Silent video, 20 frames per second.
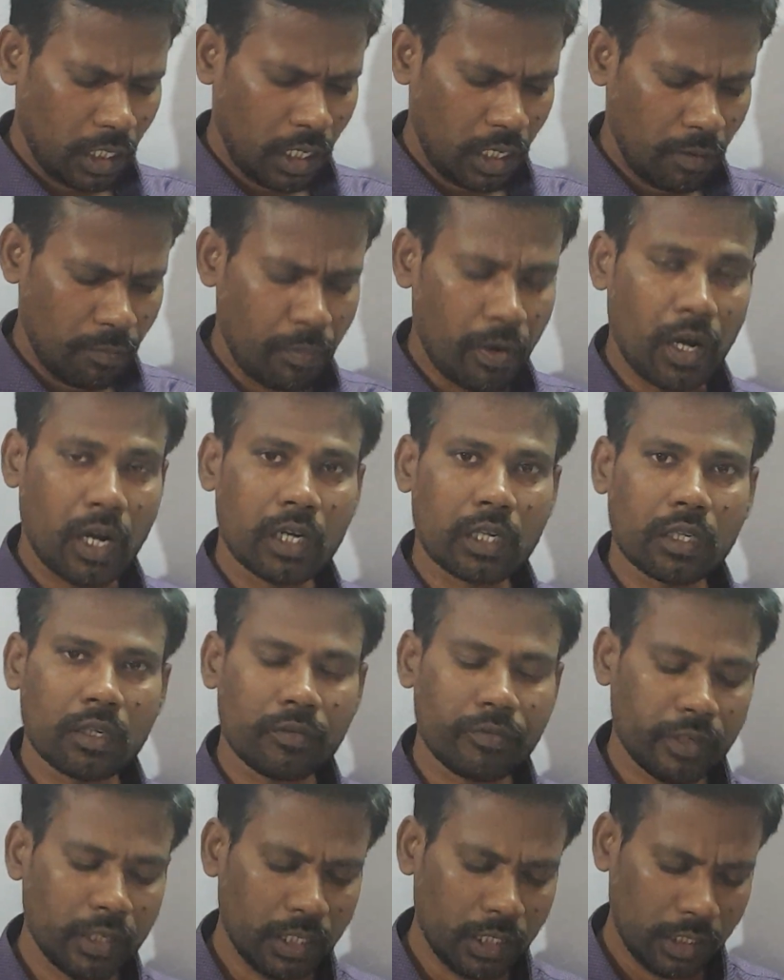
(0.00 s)
A part
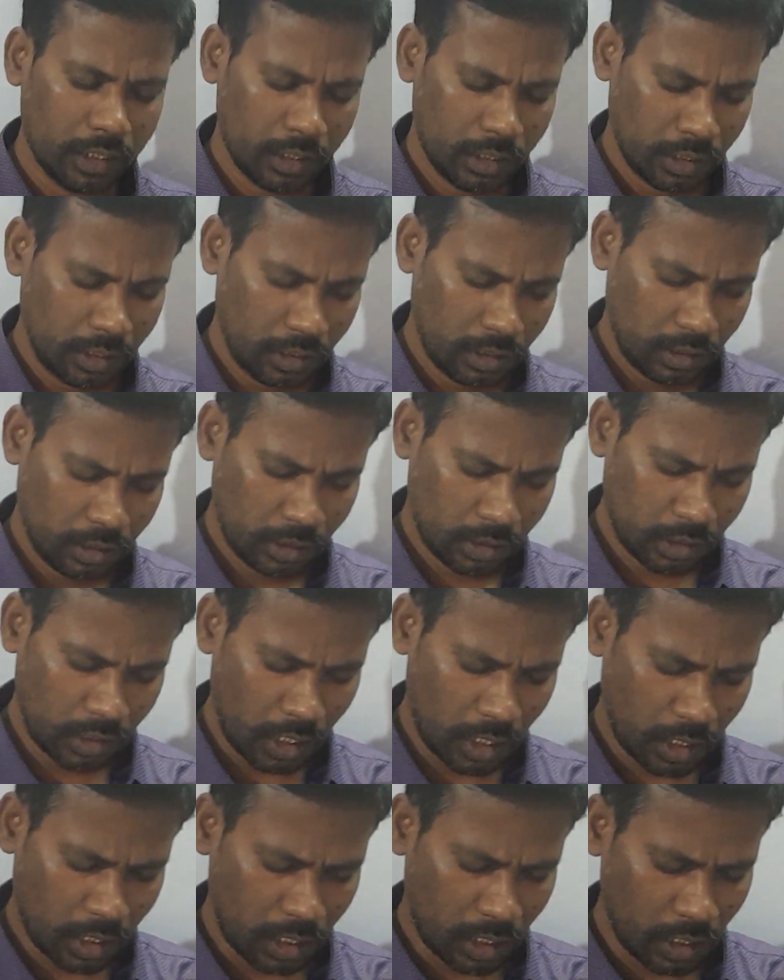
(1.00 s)
of a
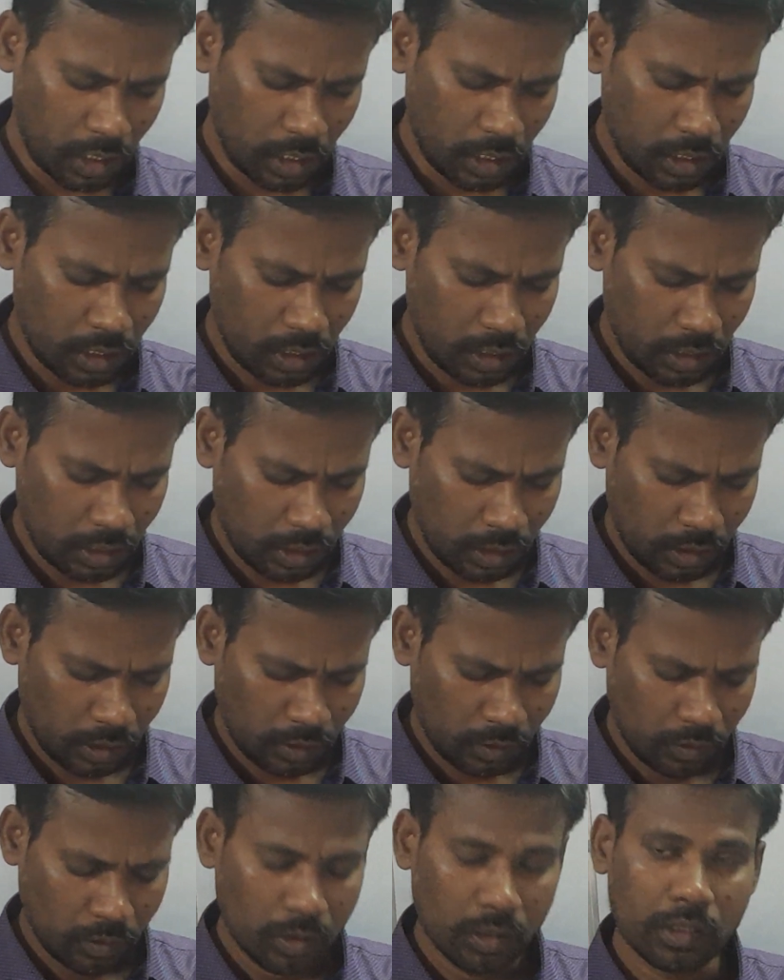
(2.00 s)
circle.
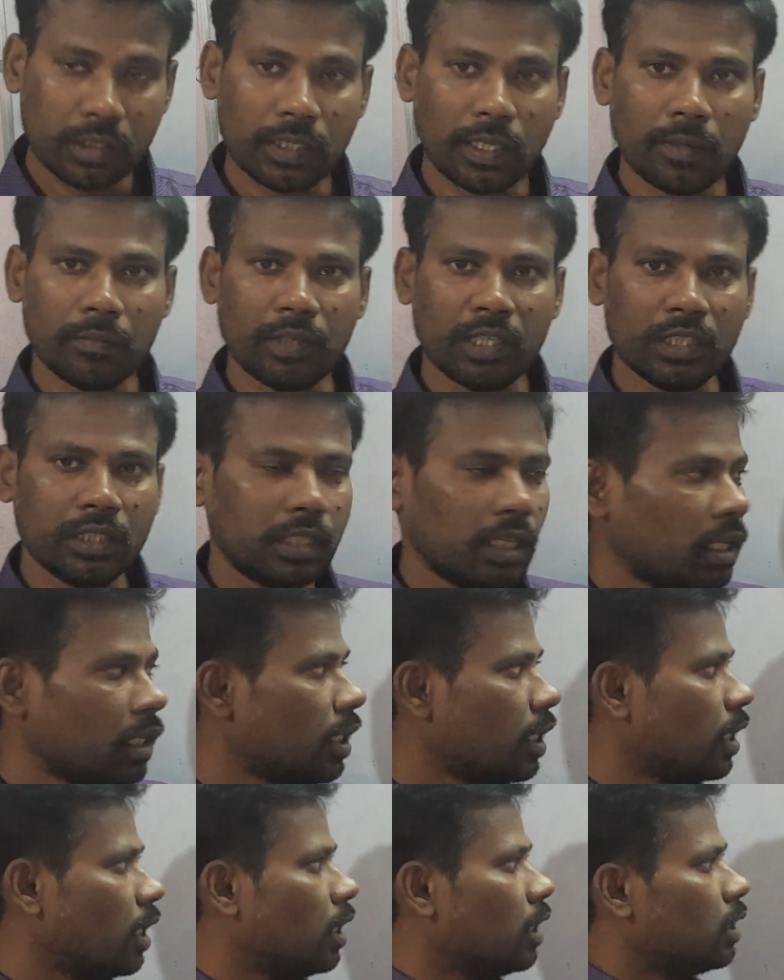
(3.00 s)

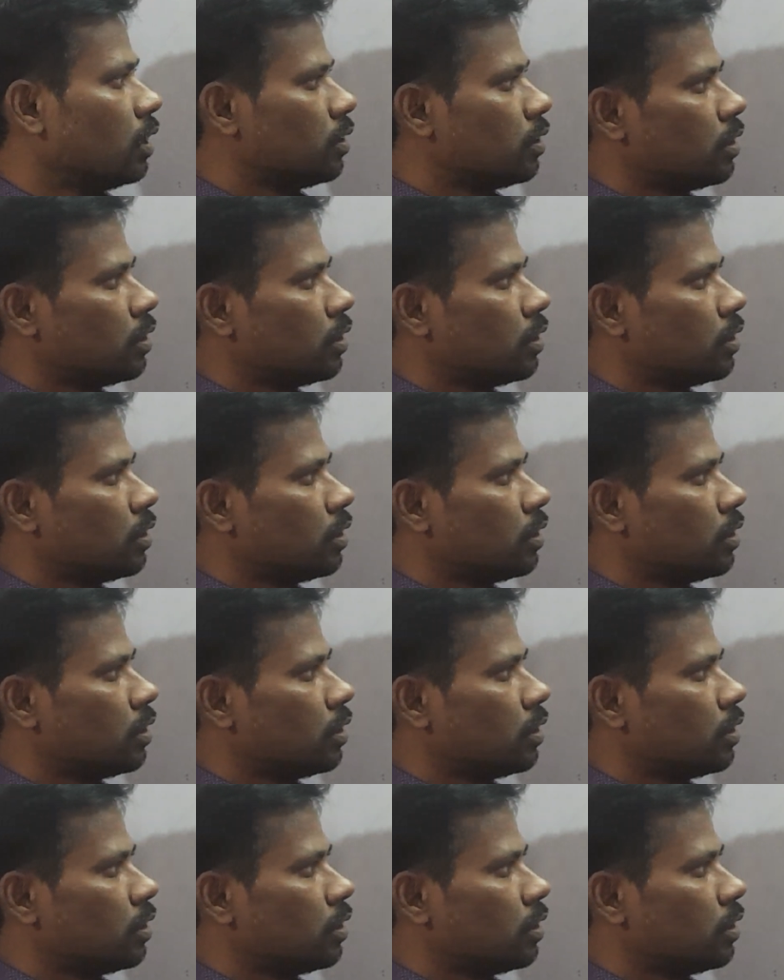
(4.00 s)
Semicircle.